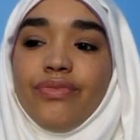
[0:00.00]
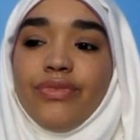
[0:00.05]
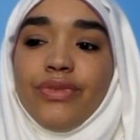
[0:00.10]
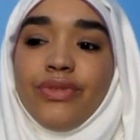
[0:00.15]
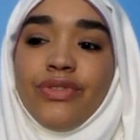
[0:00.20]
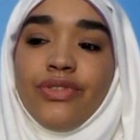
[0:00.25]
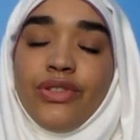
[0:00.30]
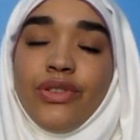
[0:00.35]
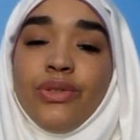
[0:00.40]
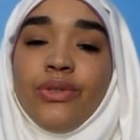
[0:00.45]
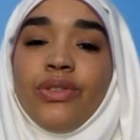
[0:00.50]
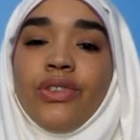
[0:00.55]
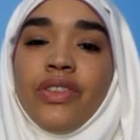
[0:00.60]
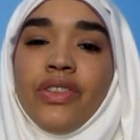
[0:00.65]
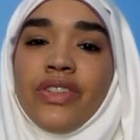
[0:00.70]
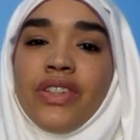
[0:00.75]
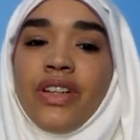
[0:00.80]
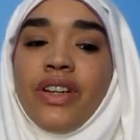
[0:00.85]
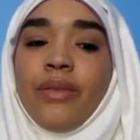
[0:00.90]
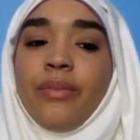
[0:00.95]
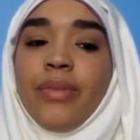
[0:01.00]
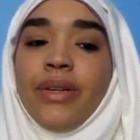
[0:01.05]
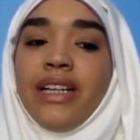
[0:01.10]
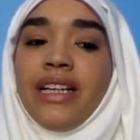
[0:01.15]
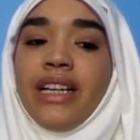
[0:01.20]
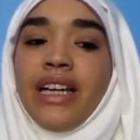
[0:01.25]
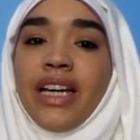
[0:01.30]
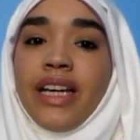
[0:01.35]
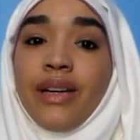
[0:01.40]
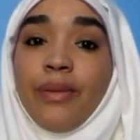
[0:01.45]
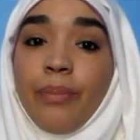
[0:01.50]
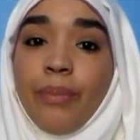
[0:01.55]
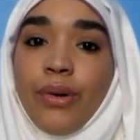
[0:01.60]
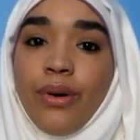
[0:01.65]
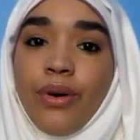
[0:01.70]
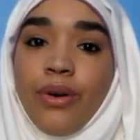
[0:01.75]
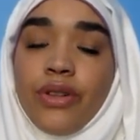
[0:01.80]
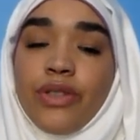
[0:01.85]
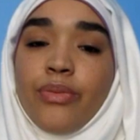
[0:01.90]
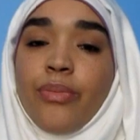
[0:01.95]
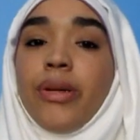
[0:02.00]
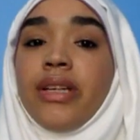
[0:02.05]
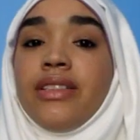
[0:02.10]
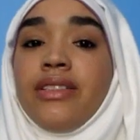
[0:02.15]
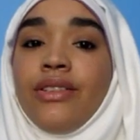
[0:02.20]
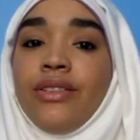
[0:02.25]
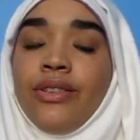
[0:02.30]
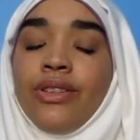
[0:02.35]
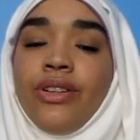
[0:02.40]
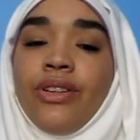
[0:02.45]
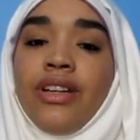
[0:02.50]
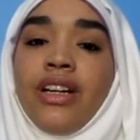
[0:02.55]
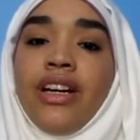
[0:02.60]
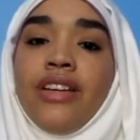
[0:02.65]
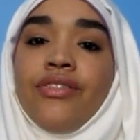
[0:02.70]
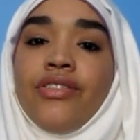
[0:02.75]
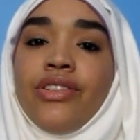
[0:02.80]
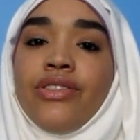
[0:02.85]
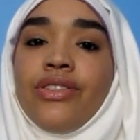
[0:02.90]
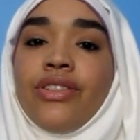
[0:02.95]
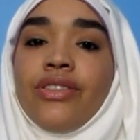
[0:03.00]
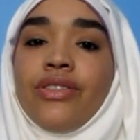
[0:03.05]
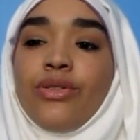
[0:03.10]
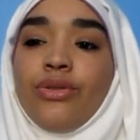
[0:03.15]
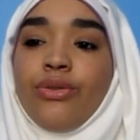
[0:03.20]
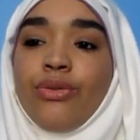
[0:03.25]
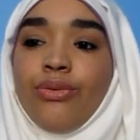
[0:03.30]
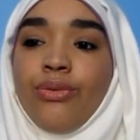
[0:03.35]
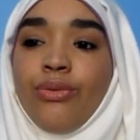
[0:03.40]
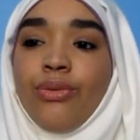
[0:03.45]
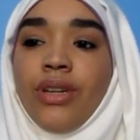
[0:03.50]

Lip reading: funerals are a big like pause button on your life, and just to